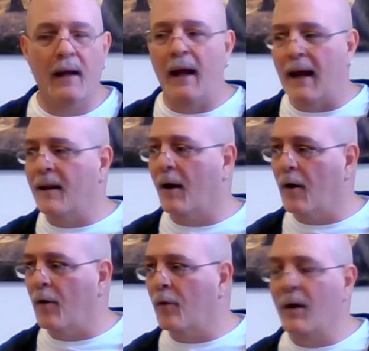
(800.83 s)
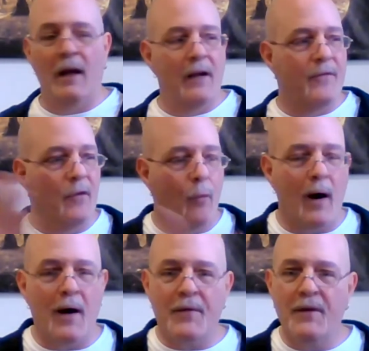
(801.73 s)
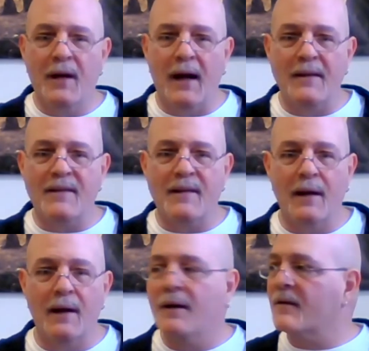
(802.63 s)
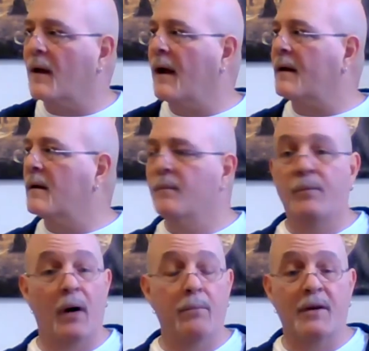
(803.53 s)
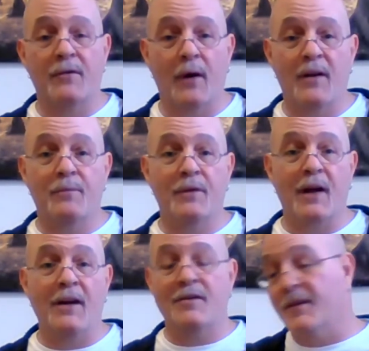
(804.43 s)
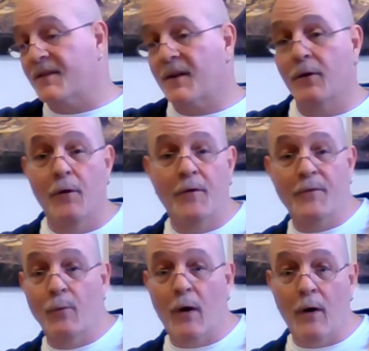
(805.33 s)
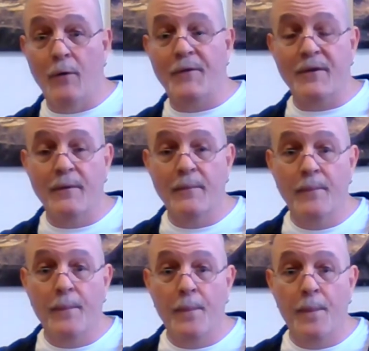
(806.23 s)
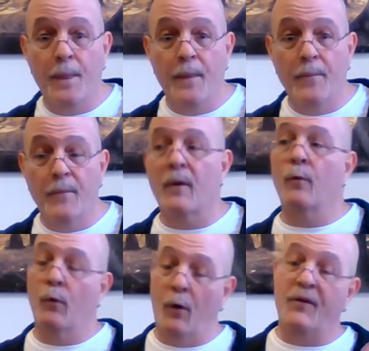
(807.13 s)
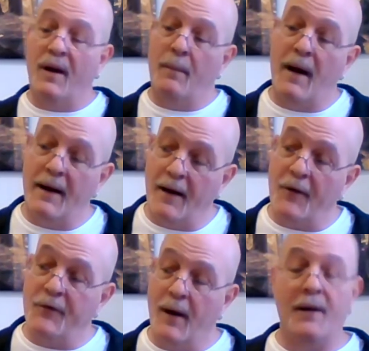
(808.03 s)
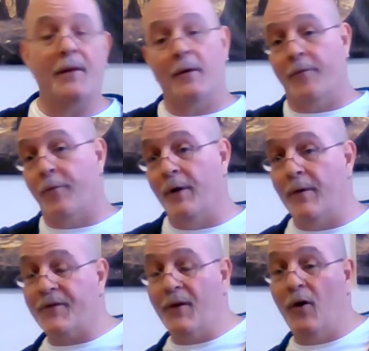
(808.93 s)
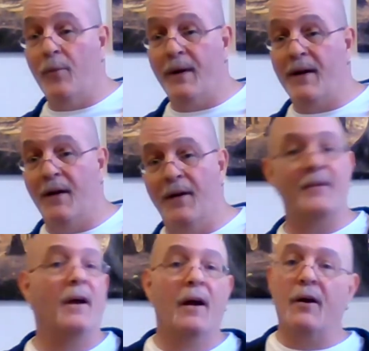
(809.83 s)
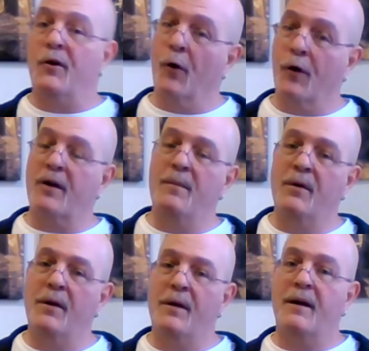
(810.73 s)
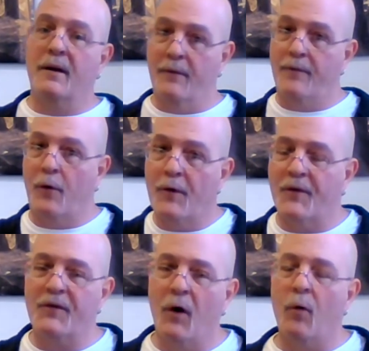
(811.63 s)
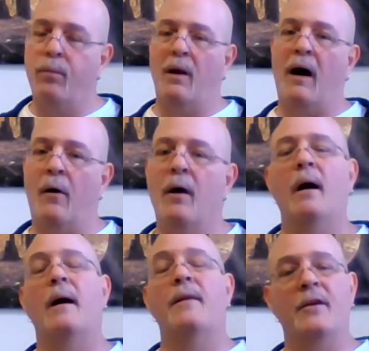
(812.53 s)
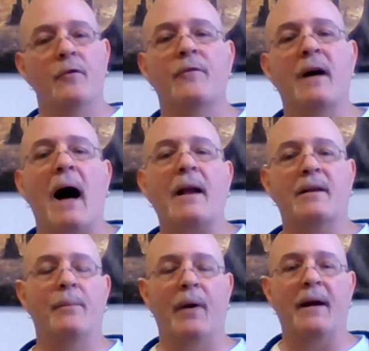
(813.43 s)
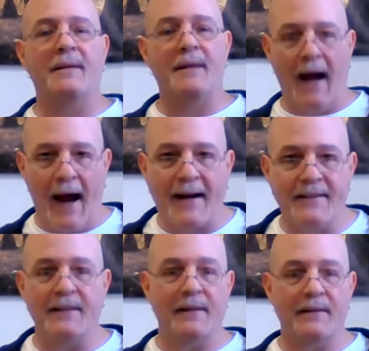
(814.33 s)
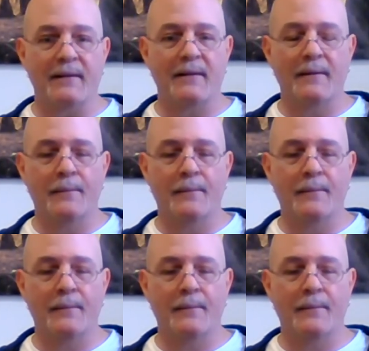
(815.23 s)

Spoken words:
Hello, if you want the nice things like public transportation, schools, and roads, roads I might also add that are free of snow because your community can afford a snowplow, then you've got to pay taxes.